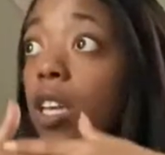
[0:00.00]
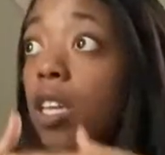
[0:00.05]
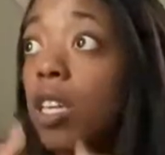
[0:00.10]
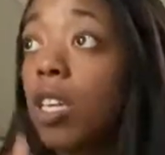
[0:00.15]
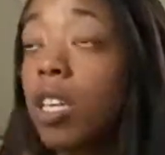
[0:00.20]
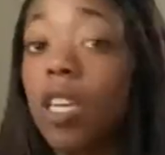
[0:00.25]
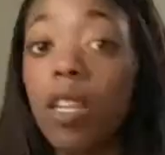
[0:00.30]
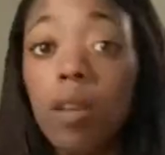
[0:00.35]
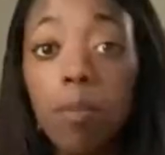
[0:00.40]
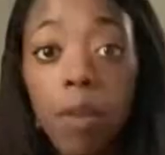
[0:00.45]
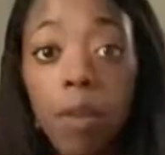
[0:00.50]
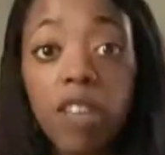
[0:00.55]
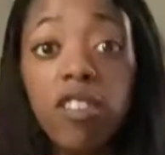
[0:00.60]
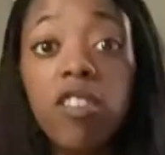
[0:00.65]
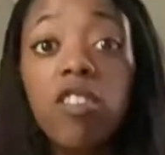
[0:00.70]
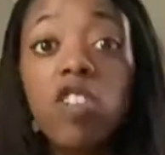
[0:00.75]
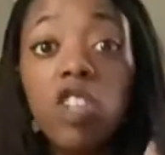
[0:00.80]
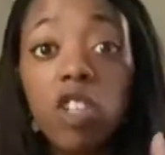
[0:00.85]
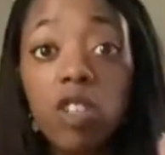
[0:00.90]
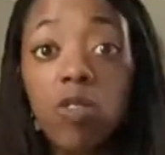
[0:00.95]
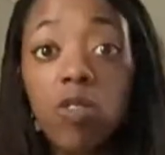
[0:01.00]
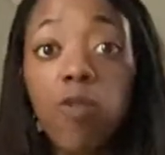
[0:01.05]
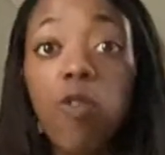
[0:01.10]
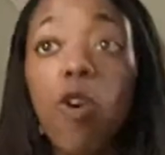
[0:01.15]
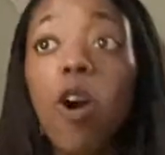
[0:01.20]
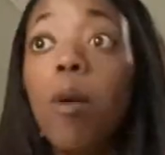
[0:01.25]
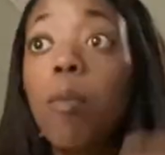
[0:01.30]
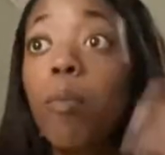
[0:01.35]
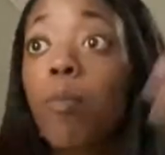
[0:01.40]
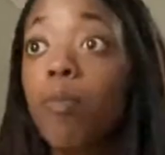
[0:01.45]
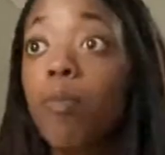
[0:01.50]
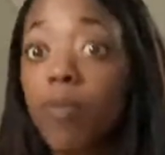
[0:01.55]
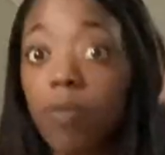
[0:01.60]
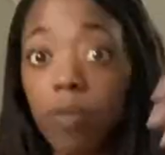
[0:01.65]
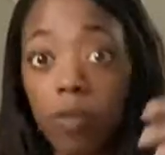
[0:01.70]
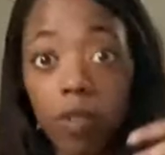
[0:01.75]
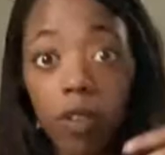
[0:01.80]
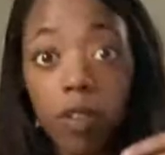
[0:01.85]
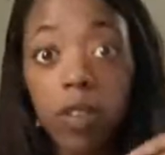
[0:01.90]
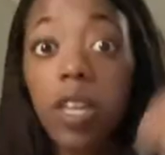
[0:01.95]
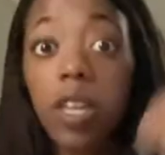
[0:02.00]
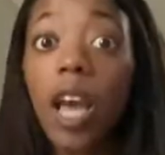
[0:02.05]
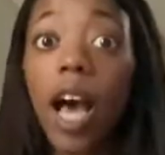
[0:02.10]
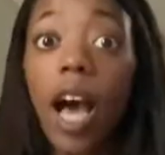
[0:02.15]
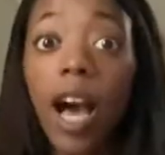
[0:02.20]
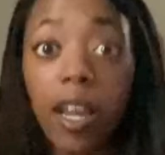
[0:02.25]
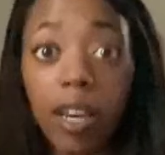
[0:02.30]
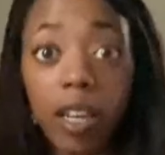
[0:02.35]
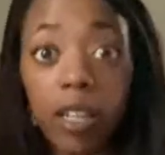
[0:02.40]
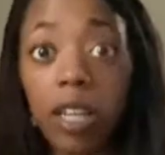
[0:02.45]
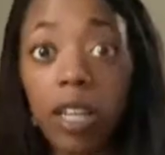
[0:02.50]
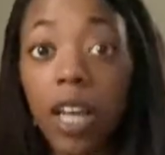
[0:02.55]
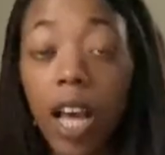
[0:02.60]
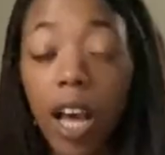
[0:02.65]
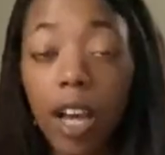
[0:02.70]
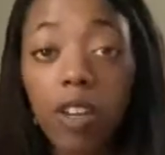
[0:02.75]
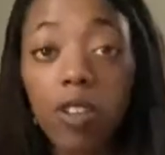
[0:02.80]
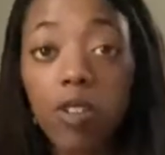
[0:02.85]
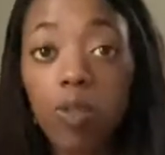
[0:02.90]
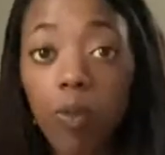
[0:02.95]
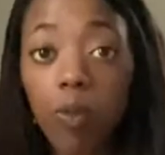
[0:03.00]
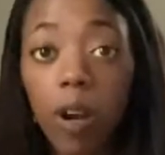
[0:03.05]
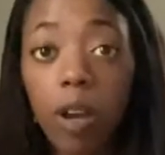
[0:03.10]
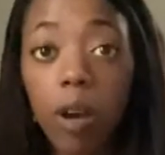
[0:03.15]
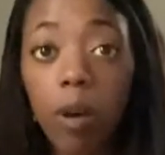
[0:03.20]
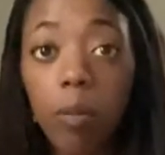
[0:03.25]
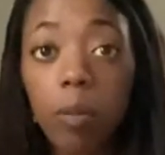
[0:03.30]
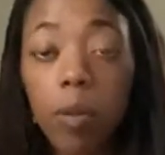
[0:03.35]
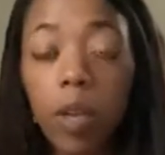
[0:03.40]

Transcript: get messages from the God and the goddess realm.